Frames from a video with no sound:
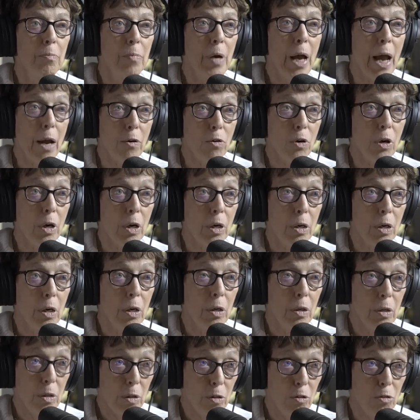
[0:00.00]

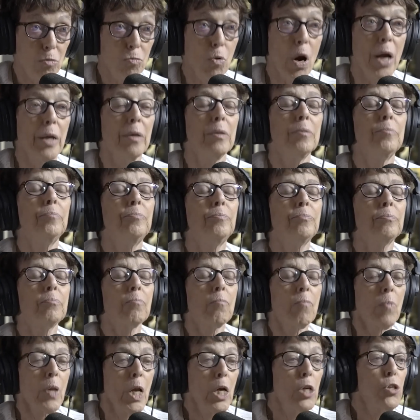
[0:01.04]
agriculture right. and
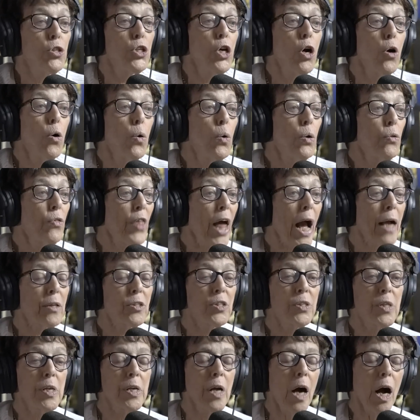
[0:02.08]
pesticides. So
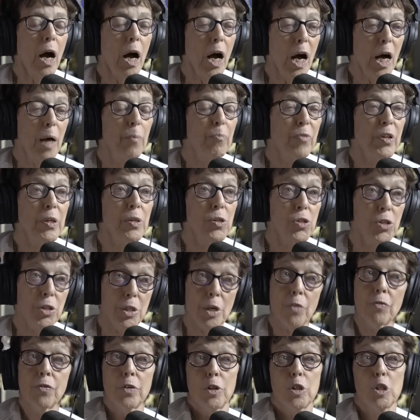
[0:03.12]
that's the obvious
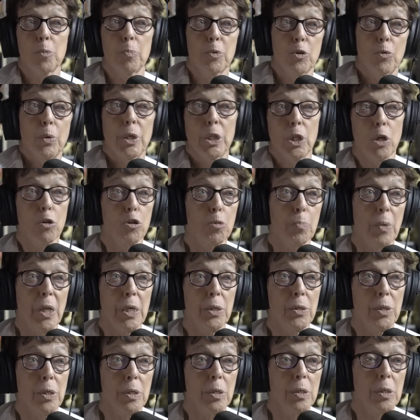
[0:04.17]
difference between those mm -hmm.
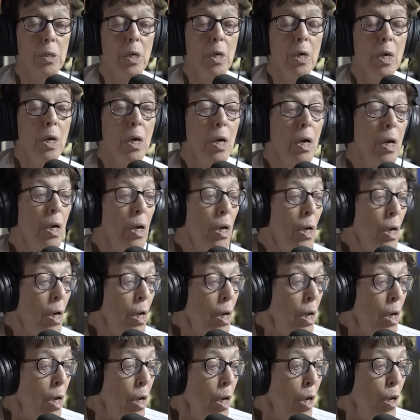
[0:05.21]
places.
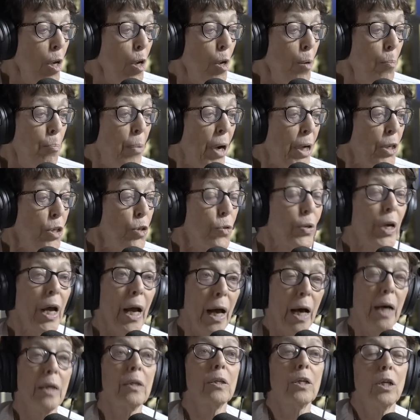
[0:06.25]
But you
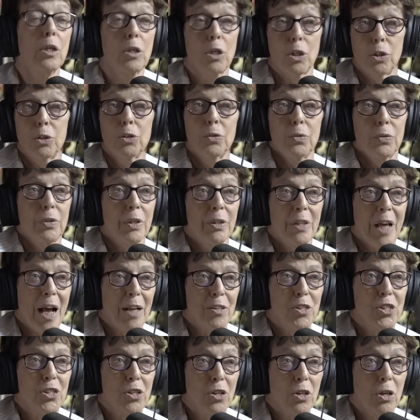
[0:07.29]
can't conclude that
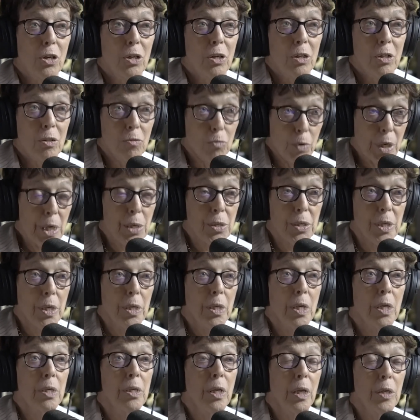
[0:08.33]
that's the reason
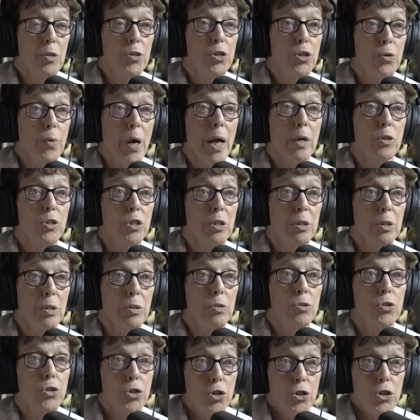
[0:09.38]
unless you actually
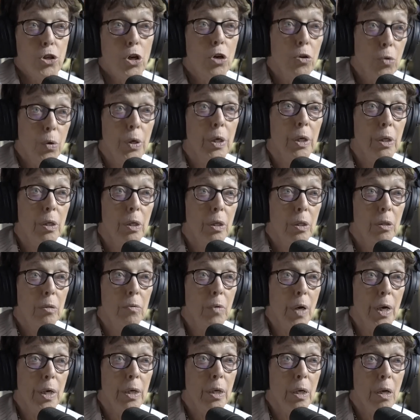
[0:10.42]
show it, right?
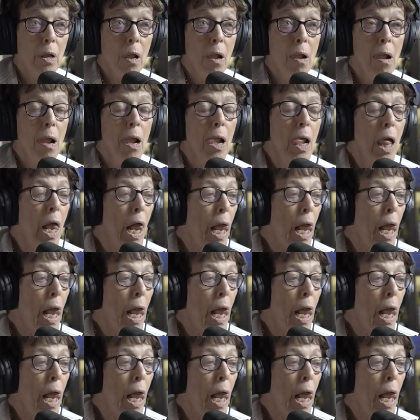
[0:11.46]
Right. right.